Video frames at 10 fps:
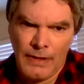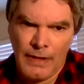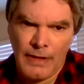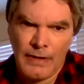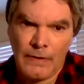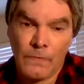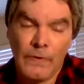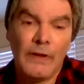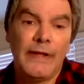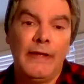And I
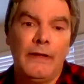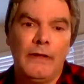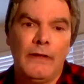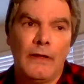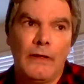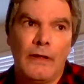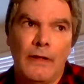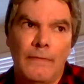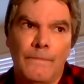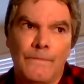really
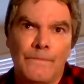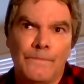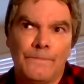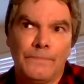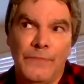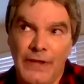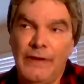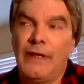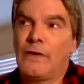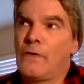
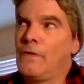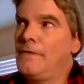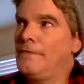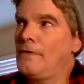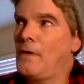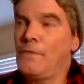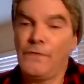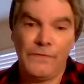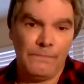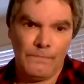did get hurt,
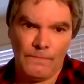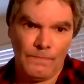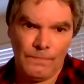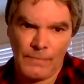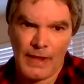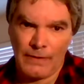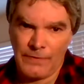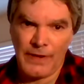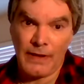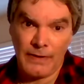almost
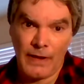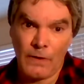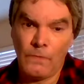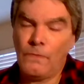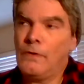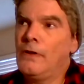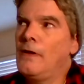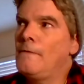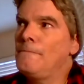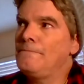checked out.
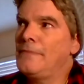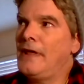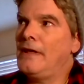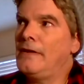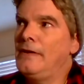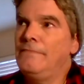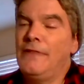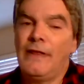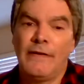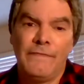And
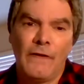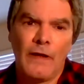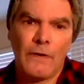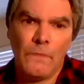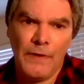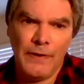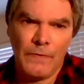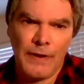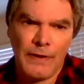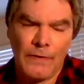even then I fell out a window
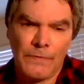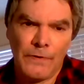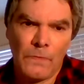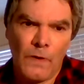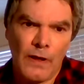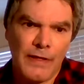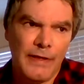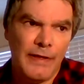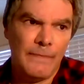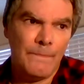and had to learn to walk
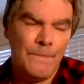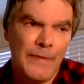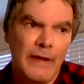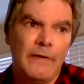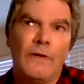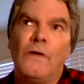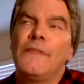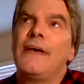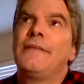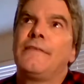again. And in all
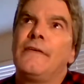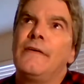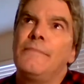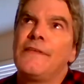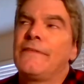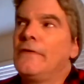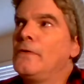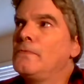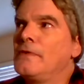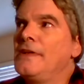that time, this
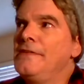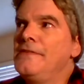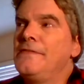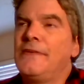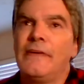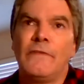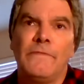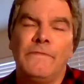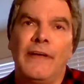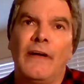little religious town
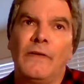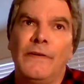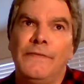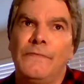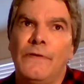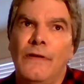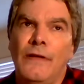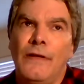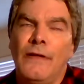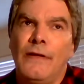of Dallas,
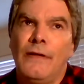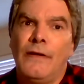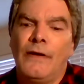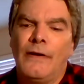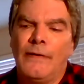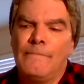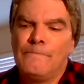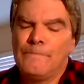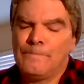not